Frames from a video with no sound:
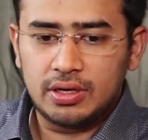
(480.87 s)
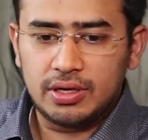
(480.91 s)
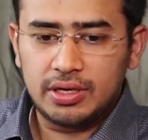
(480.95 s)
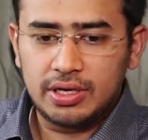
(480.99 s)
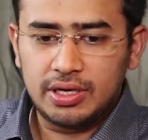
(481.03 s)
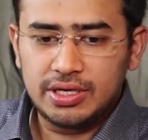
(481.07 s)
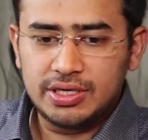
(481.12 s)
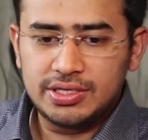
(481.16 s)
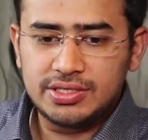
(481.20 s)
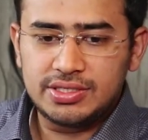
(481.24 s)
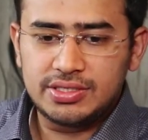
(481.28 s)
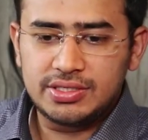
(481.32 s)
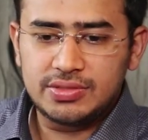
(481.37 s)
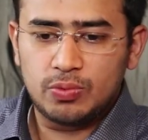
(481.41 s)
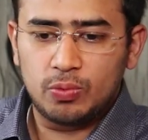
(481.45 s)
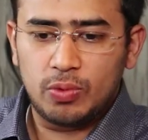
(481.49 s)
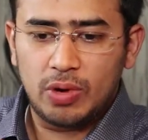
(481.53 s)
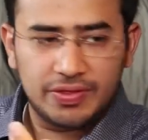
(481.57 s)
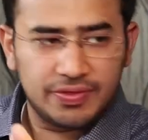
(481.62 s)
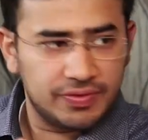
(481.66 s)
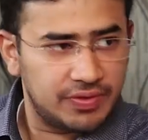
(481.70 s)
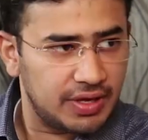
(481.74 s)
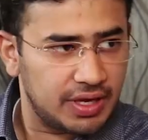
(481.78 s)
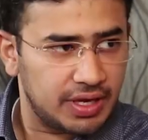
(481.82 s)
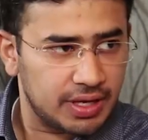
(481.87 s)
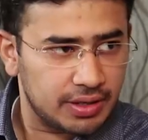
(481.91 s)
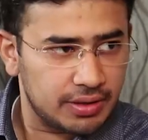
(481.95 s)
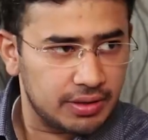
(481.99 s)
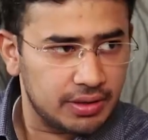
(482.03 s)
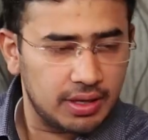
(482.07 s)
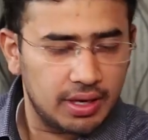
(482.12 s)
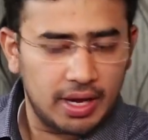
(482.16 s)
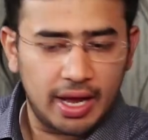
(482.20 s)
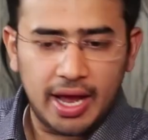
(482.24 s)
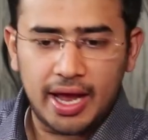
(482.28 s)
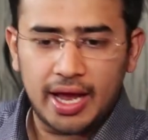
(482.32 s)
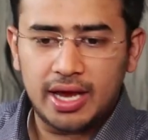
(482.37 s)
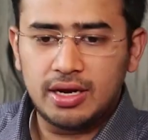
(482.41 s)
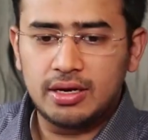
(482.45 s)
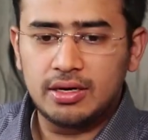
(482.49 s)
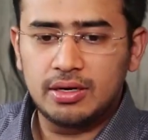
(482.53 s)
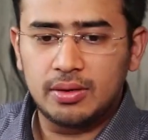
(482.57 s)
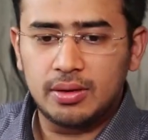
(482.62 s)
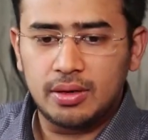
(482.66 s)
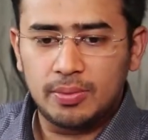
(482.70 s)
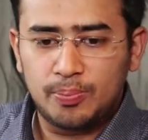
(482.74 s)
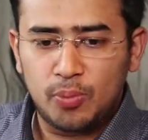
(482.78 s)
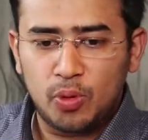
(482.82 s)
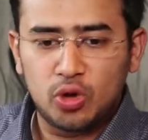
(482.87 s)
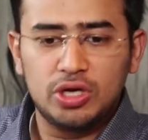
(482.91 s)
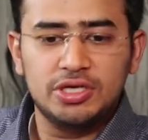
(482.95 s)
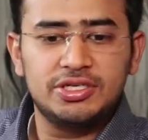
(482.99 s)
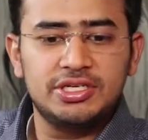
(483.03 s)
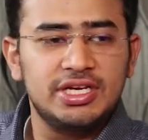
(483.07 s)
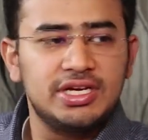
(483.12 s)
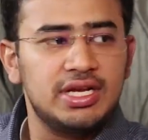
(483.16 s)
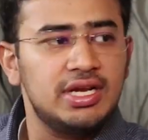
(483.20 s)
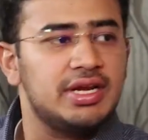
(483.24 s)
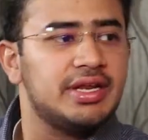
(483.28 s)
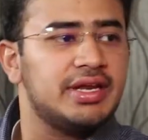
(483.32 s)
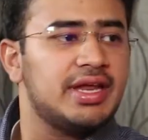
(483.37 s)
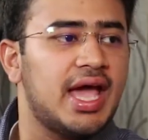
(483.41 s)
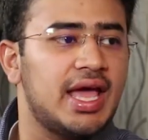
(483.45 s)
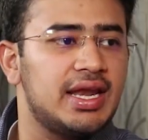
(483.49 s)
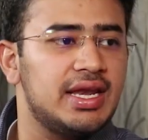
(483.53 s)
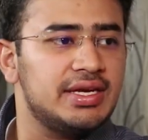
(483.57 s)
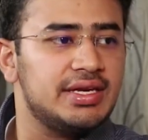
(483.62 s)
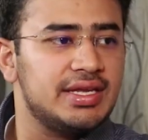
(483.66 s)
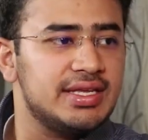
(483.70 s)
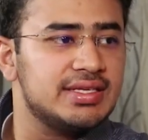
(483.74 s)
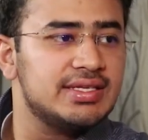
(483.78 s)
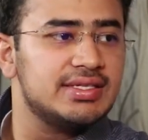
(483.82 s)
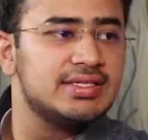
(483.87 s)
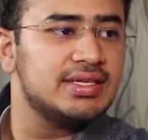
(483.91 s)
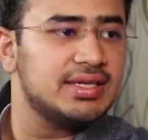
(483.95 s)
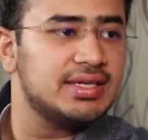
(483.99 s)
is one thing and political reality is